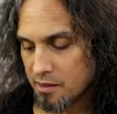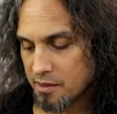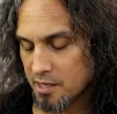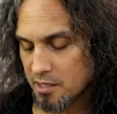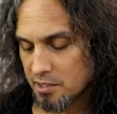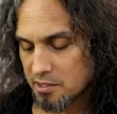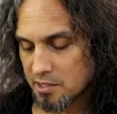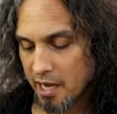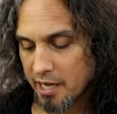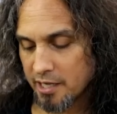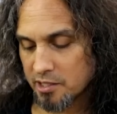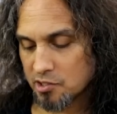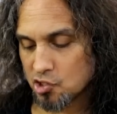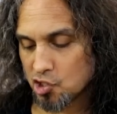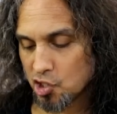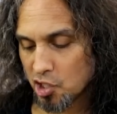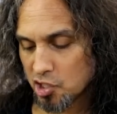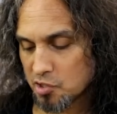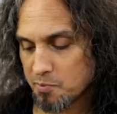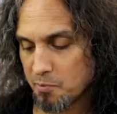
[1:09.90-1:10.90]
This, I had
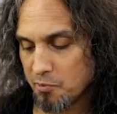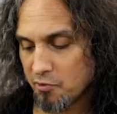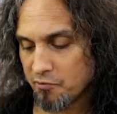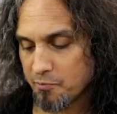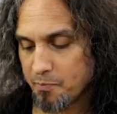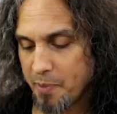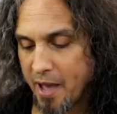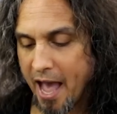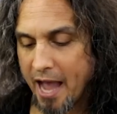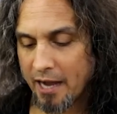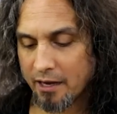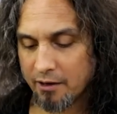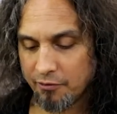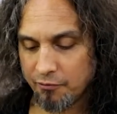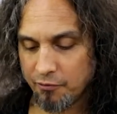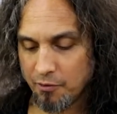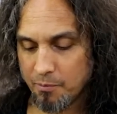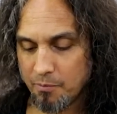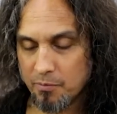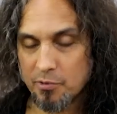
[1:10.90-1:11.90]
just moved back
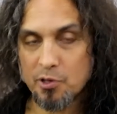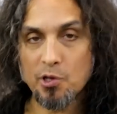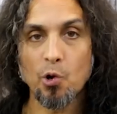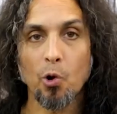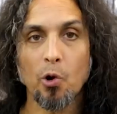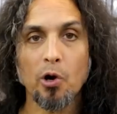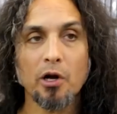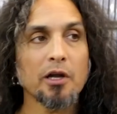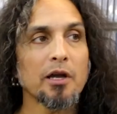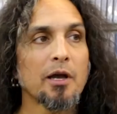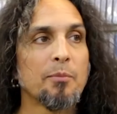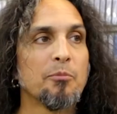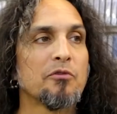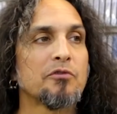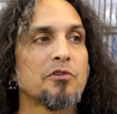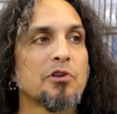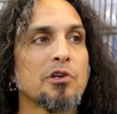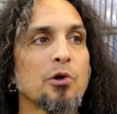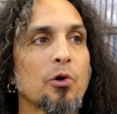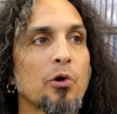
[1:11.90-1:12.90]
from New York. I
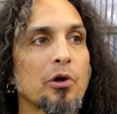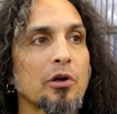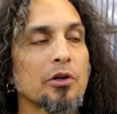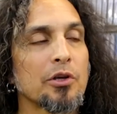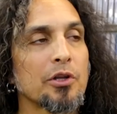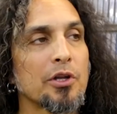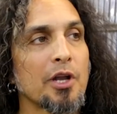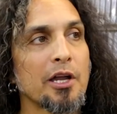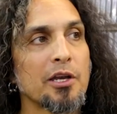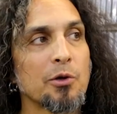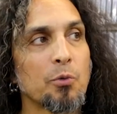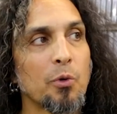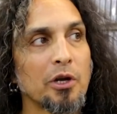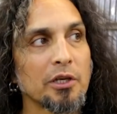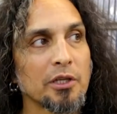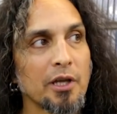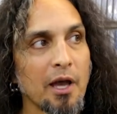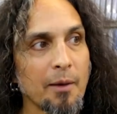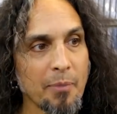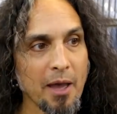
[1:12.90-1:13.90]
moved to New York in
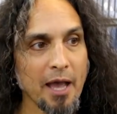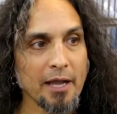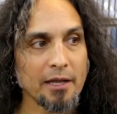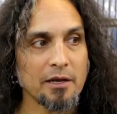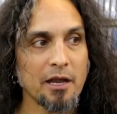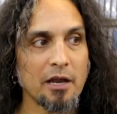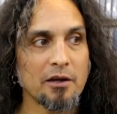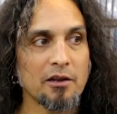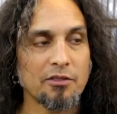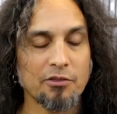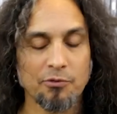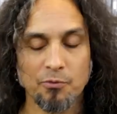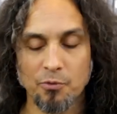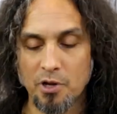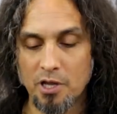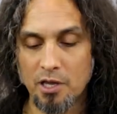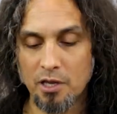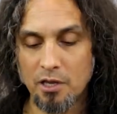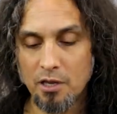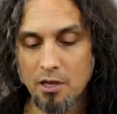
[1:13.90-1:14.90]
ninety-one, got back in
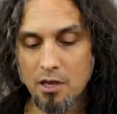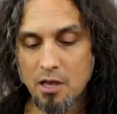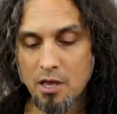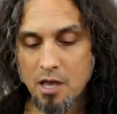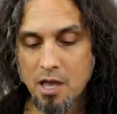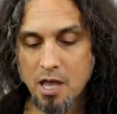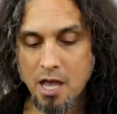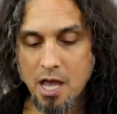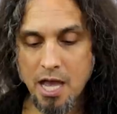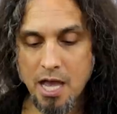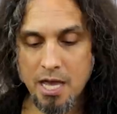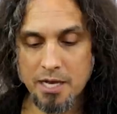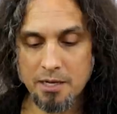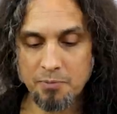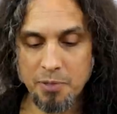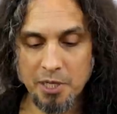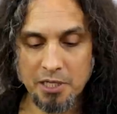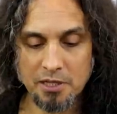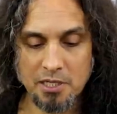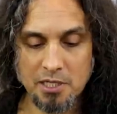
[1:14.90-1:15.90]
ninety-three,
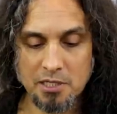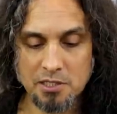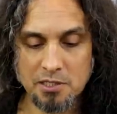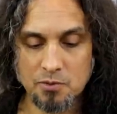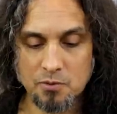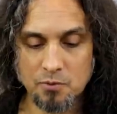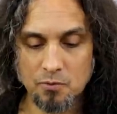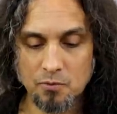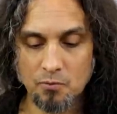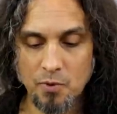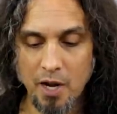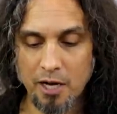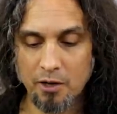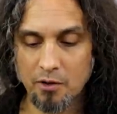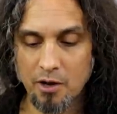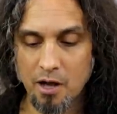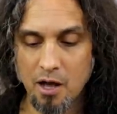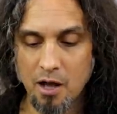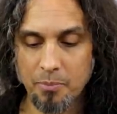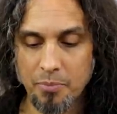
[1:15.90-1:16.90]
and picked this
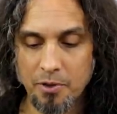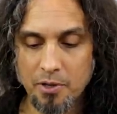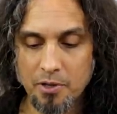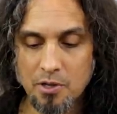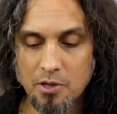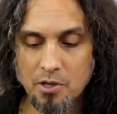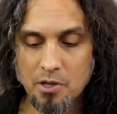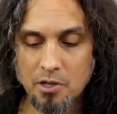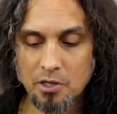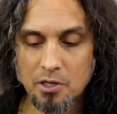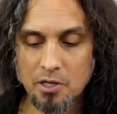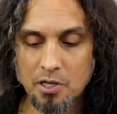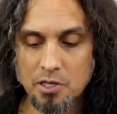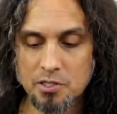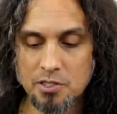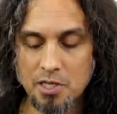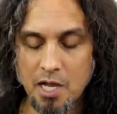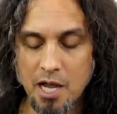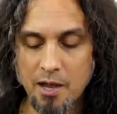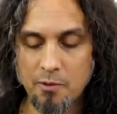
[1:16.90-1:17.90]
record up
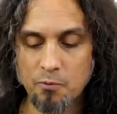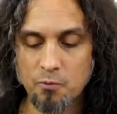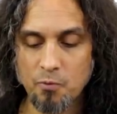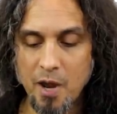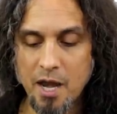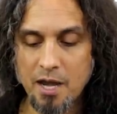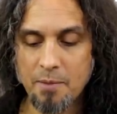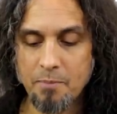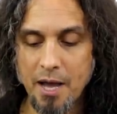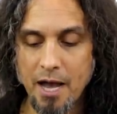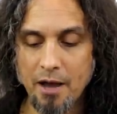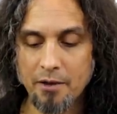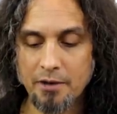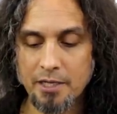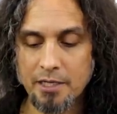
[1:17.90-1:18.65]
because I read about